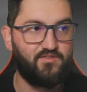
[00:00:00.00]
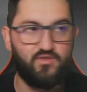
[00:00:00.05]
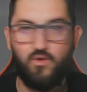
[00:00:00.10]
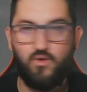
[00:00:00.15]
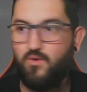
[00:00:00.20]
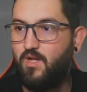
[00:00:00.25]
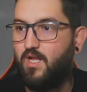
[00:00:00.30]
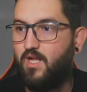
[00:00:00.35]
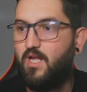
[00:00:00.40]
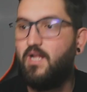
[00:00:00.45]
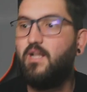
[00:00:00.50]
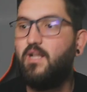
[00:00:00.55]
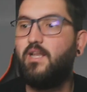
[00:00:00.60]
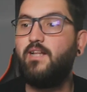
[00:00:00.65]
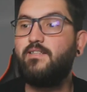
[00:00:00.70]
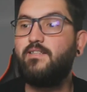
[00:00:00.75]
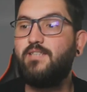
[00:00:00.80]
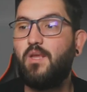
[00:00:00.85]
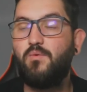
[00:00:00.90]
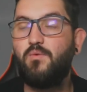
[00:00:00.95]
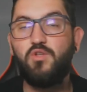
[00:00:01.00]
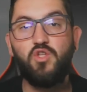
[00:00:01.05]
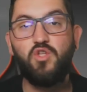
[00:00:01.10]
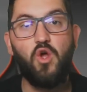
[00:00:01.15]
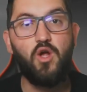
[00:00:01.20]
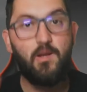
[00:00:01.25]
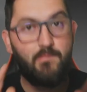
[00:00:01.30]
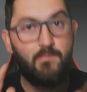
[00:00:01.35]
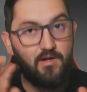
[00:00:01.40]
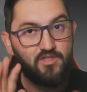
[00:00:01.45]
So let's say we
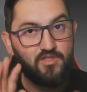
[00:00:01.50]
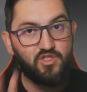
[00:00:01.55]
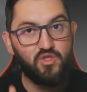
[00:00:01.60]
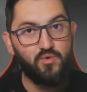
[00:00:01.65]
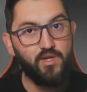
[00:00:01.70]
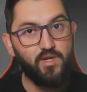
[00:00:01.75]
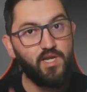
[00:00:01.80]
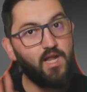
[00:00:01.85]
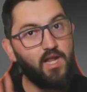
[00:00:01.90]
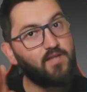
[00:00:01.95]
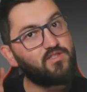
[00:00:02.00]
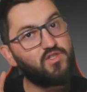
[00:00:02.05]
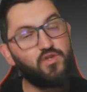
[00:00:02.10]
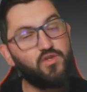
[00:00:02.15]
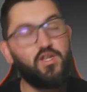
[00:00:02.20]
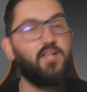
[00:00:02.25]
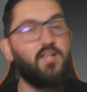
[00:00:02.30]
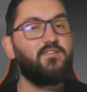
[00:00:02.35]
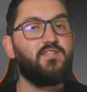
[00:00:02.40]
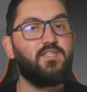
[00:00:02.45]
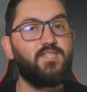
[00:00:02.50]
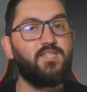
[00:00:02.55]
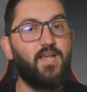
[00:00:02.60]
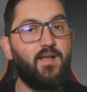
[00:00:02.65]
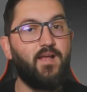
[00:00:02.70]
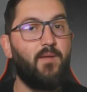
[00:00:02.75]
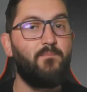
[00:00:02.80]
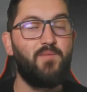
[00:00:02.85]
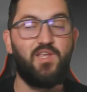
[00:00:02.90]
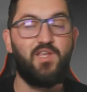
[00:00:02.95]
talk about Serena. Serena's the
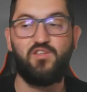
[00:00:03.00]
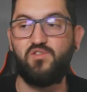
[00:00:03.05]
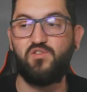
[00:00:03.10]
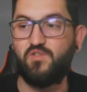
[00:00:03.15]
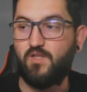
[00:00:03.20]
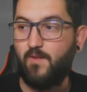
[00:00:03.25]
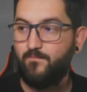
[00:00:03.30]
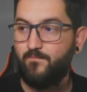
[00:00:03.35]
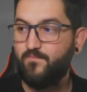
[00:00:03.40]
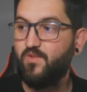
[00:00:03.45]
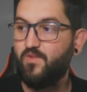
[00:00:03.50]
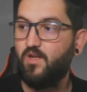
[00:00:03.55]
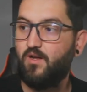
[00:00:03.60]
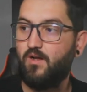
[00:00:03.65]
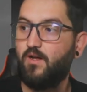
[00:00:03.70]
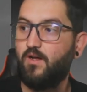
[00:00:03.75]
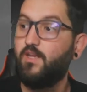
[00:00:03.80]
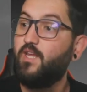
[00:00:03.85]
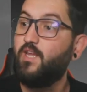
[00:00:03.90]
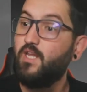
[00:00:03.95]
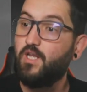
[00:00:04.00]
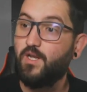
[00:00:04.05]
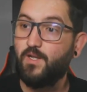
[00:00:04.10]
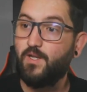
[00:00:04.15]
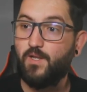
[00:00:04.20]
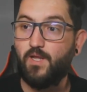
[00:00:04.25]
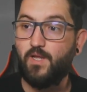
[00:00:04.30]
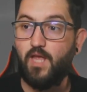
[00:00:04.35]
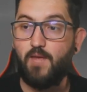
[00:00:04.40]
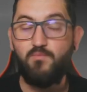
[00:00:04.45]
second best healer
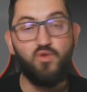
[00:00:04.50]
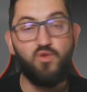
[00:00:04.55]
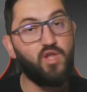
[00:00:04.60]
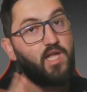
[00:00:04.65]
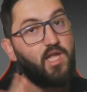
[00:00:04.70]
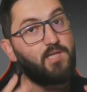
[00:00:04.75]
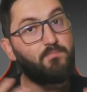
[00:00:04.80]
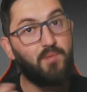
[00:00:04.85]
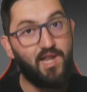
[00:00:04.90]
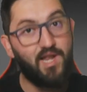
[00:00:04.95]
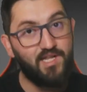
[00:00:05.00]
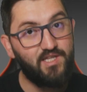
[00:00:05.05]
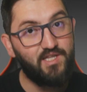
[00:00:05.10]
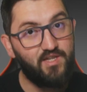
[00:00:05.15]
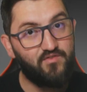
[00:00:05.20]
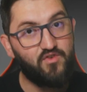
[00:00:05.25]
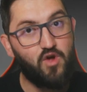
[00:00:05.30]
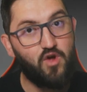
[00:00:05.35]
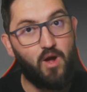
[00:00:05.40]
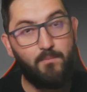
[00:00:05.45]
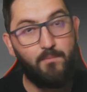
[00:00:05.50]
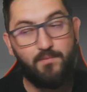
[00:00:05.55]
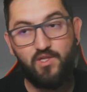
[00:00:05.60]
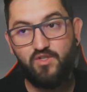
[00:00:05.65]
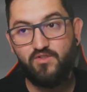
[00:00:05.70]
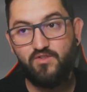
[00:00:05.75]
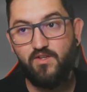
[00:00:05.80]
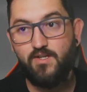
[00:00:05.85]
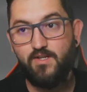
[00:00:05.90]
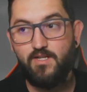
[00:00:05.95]
in the game. You get plenty of
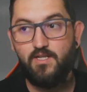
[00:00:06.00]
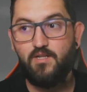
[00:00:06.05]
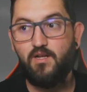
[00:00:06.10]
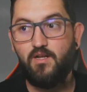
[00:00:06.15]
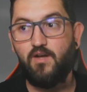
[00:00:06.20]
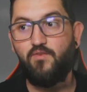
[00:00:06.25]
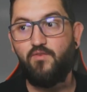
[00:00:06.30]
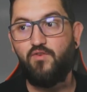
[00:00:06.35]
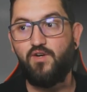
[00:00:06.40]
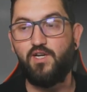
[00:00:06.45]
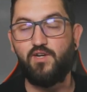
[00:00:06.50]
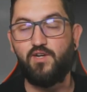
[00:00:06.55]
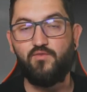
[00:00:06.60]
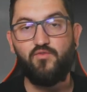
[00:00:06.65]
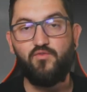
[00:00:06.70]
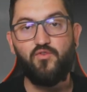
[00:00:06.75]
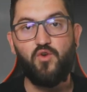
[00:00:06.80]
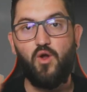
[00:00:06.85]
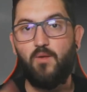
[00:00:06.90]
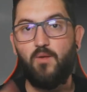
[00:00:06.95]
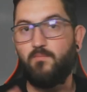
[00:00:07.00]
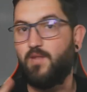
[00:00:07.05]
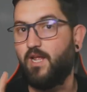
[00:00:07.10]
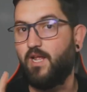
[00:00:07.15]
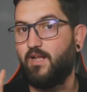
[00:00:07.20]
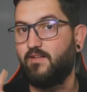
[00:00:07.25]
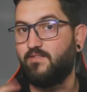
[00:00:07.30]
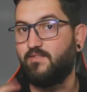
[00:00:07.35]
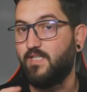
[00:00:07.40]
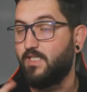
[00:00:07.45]
copies of her from,
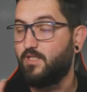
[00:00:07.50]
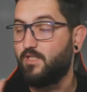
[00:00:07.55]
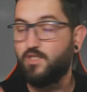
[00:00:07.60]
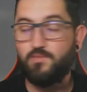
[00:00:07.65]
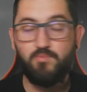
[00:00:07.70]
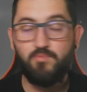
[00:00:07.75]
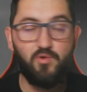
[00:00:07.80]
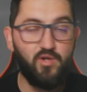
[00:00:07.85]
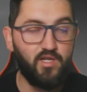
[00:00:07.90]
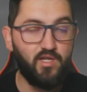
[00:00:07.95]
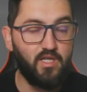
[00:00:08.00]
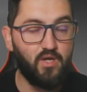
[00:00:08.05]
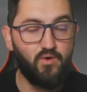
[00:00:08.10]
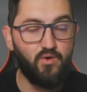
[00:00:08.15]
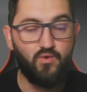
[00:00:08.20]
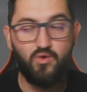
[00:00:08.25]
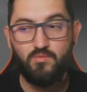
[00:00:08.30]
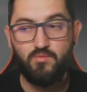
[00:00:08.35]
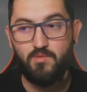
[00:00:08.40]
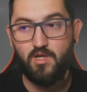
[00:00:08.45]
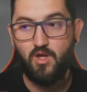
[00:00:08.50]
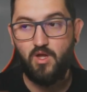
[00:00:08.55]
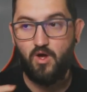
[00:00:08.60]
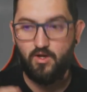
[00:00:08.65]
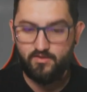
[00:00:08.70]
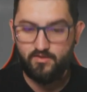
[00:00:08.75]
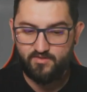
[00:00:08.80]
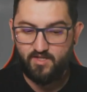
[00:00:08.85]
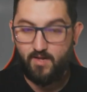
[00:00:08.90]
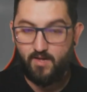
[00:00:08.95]
like I said, just pulling the recruitment
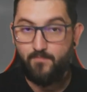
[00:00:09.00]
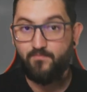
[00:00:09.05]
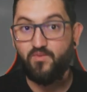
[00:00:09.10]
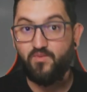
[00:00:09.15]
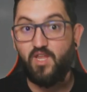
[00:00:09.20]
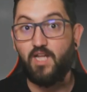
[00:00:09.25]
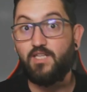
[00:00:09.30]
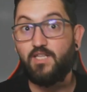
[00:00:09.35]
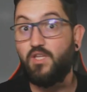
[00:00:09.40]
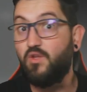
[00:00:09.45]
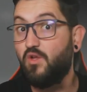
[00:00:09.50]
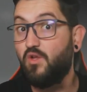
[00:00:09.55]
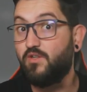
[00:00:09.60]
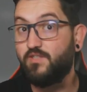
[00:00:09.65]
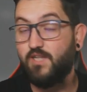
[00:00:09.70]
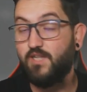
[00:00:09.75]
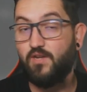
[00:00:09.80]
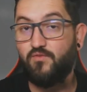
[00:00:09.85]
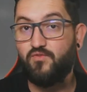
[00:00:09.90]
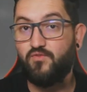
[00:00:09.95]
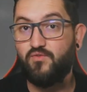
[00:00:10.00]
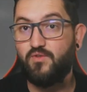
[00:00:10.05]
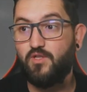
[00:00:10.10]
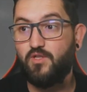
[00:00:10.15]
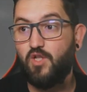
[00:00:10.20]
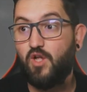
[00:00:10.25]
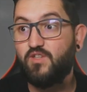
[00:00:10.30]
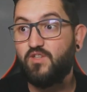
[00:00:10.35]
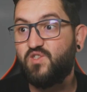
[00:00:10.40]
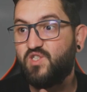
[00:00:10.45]
cards, getting yourself
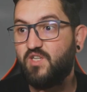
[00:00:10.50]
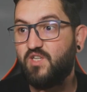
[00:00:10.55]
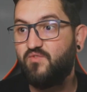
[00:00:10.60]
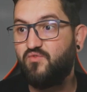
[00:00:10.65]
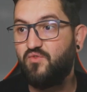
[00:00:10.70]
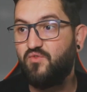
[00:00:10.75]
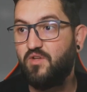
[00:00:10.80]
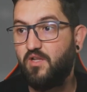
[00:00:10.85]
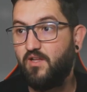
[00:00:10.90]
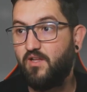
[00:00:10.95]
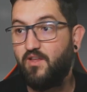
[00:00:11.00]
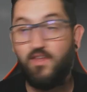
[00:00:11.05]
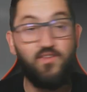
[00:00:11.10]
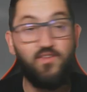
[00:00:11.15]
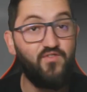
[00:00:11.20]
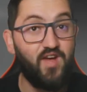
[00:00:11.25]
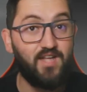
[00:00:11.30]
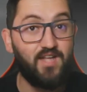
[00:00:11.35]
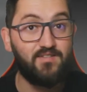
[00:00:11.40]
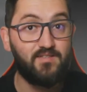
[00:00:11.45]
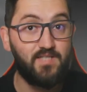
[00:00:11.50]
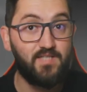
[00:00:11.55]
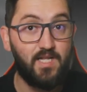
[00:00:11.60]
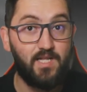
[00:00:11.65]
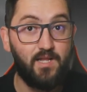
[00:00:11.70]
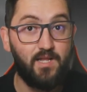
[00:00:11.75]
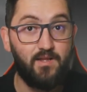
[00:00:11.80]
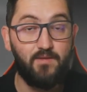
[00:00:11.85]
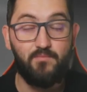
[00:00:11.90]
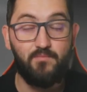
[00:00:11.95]
lots of events
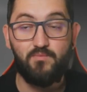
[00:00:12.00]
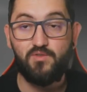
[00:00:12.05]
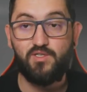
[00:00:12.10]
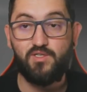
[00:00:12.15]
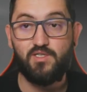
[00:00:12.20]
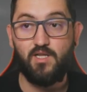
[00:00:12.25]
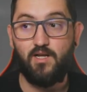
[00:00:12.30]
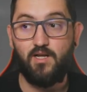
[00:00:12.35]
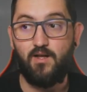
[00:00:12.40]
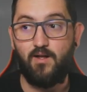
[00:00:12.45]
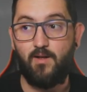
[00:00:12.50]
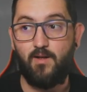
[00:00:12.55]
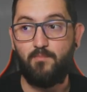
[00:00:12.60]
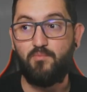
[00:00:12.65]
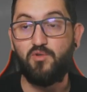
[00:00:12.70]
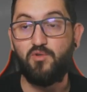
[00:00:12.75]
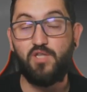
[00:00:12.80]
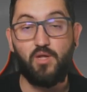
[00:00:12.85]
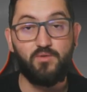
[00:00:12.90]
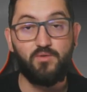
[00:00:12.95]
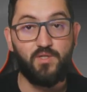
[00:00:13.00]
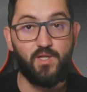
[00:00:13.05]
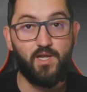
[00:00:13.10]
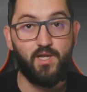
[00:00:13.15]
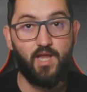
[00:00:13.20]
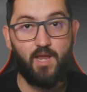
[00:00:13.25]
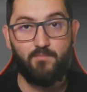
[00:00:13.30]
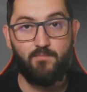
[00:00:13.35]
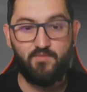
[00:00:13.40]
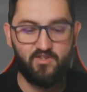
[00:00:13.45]
that they put out in the
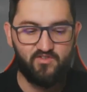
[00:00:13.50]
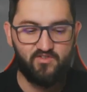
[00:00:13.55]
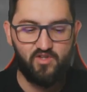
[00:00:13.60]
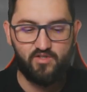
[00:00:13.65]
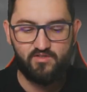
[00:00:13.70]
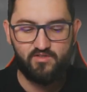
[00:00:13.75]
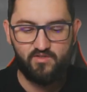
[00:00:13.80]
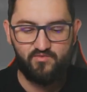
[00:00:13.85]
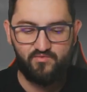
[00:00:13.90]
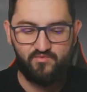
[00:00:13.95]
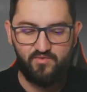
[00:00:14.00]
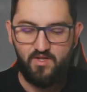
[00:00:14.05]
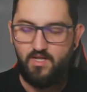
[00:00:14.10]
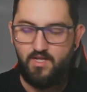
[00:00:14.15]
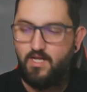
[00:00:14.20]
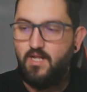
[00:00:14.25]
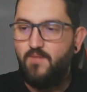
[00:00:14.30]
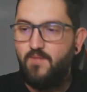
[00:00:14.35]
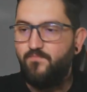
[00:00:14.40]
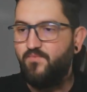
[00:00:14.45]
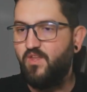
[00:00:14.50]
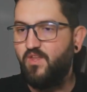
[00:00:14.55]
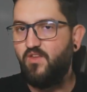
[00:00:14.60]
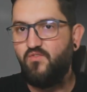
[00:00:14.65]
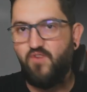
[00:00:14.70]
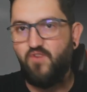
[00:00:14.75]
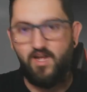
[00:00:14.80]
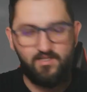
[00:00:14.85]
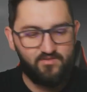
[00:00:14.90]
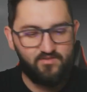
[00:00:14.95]
game. There's lots of
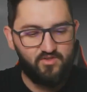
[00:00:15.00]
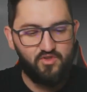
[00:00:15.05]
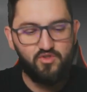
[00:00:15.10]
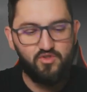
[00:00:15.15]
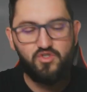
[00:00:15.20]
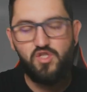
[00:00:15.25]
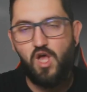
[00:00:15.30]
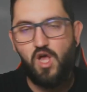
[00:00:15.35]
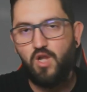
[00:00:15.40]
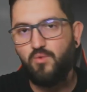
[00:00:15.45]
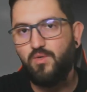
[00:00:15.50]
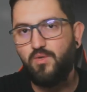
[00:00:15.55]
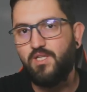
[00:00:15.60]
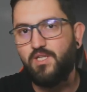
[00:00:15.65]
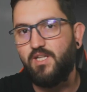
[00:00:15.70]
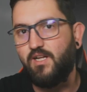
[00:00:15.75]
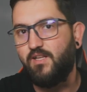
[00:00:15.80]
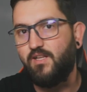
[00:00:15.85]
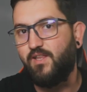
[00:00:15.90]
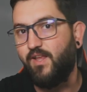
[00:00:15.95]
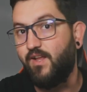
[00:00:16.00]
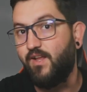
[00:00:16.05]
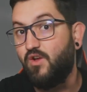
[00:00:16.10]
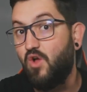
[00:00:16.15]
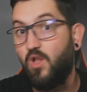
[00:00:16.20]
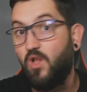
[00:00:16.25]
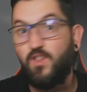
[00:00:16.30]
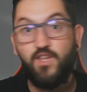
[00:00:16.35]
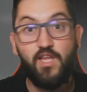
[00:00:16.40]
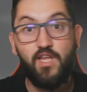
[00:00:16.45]
events. You start with a thing
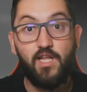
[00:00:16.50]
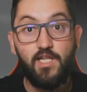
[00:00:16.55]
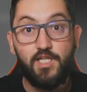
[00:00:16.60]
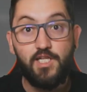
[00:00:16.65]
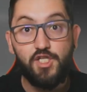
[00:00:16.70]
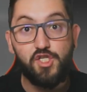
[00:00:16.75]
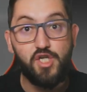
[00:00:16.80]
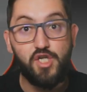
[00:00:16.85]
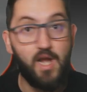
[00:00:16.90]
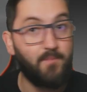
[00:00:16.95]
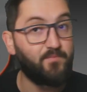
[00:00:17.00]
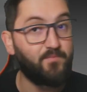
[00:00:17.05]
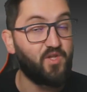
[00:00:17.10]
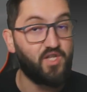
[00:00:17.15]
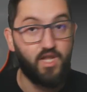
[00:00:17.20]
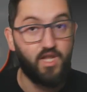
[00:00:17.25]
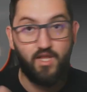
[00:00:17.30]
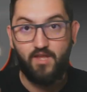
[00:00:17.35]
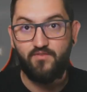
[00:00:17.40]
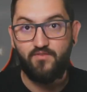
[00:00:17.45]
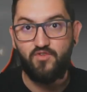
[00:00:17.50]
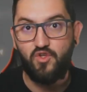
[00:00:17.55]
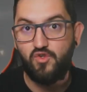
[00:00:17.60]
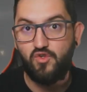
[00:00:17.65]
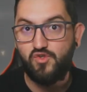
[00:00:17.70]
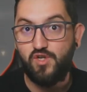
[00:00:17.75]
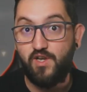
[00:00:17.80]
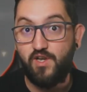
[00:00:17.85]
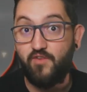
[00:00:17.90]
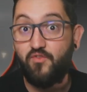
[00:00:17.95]
called the Elite Chapter that gives you
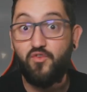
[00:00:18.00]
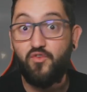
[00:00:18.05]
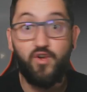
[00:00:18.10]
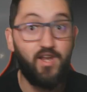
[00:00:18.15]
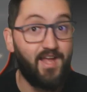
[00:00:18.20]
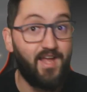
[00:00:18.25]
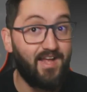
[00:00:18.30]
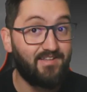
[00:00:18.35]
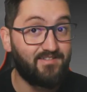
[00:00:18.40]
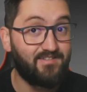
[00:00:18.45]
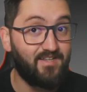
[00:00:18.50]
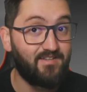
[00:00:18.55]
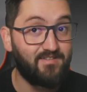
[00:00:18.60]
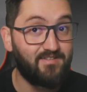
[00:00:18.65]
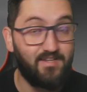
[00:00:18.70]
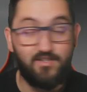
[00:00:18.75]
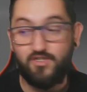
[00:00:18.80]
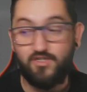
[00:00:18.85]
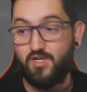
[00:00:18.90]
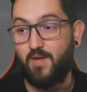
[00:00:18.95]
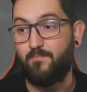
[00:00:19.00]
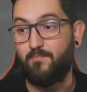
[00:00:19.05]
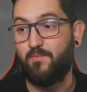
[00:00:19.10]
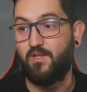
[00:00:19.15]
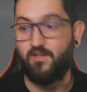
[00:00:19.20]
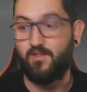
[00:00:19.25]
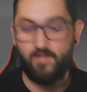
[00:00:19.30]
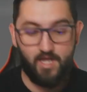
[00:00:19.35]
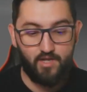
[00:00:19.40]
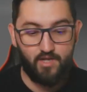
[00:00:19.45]
usually a free SSS
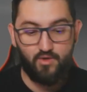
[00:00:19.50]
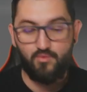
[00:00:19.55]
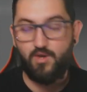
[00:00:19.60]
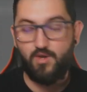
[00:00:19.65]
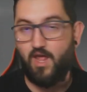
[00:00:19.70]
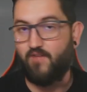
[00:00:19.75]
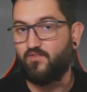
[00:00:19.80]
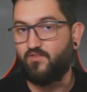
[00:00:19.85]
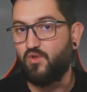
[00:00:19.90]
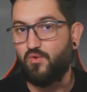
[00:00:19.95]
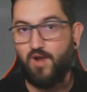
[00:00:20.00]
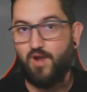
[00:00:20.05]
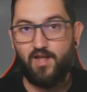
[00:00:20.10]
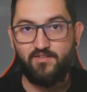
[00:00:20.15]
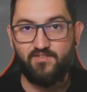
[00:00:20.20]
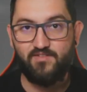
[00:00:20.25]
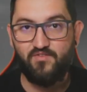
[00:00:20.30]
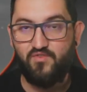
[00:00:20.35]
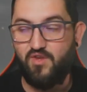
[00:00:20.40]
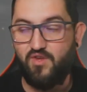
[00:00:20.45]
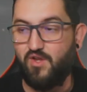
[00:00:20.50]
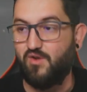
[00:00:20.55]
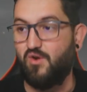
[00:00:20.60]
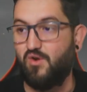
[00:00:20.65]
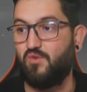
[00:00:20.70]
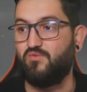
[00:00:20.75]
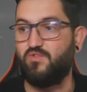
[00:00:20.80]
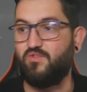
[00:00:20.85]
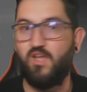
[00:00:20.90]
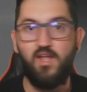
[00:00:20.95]
champion. Then you would have the Rise of
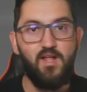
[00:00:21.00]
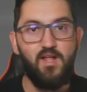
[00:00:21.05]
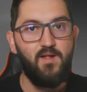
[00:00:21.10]
Heroes.